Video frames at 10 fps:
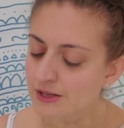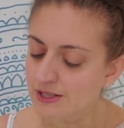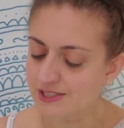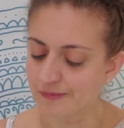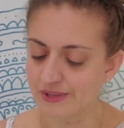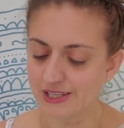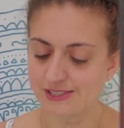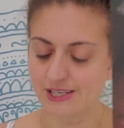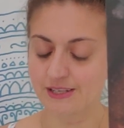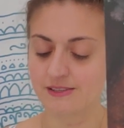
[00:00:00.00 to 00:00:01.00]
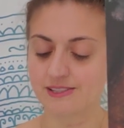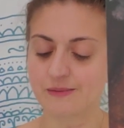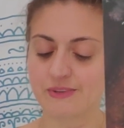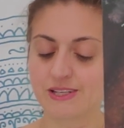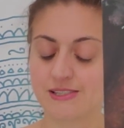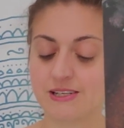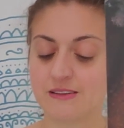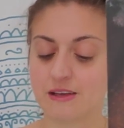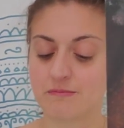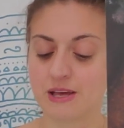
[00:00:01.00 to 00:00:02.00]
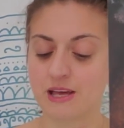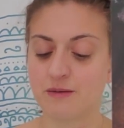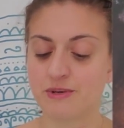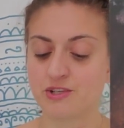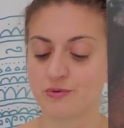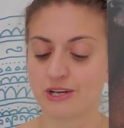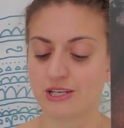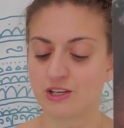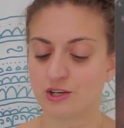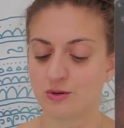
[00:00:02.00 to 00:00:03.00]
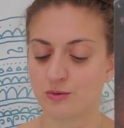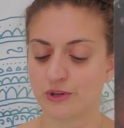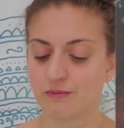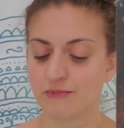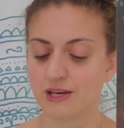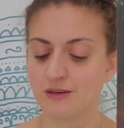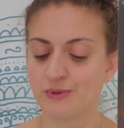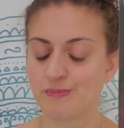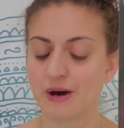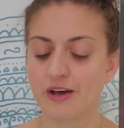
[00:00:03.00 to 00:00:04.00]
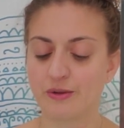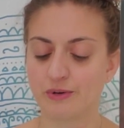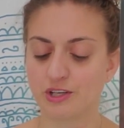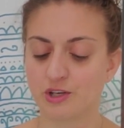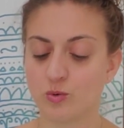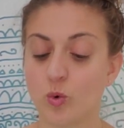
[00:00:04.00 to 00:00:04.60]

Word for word: Something is hidden, something is hidden that may be draining you, that may be bothering you,